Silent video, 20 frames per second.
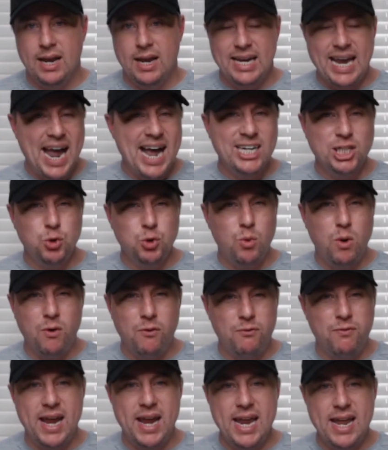Casual
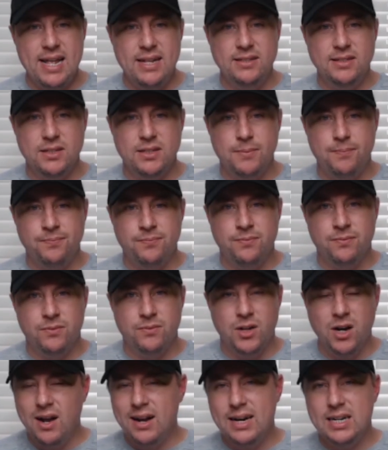fans,
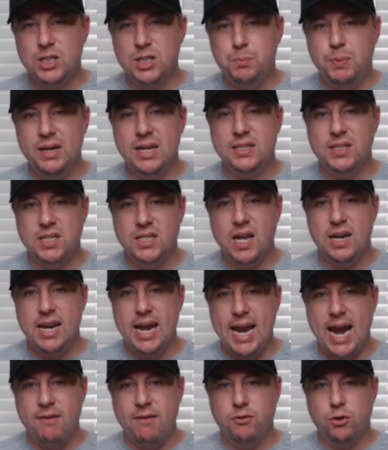they're not going to spend a
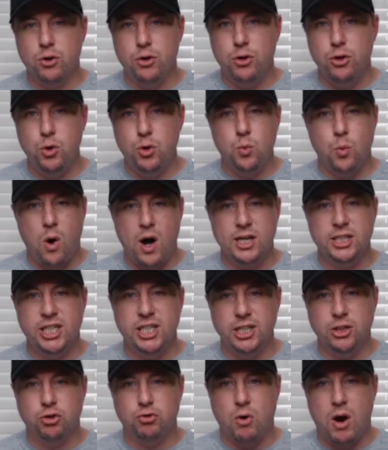Sunday afternoon
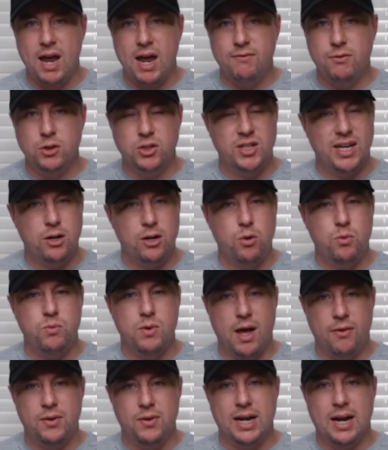watching drivers they know
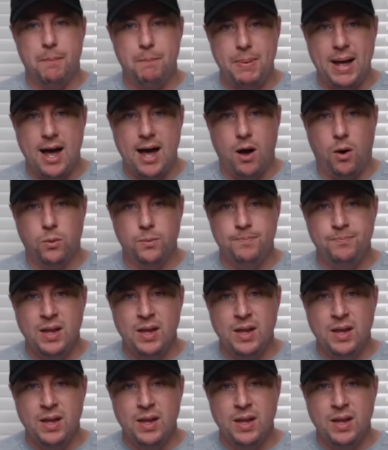nothing about.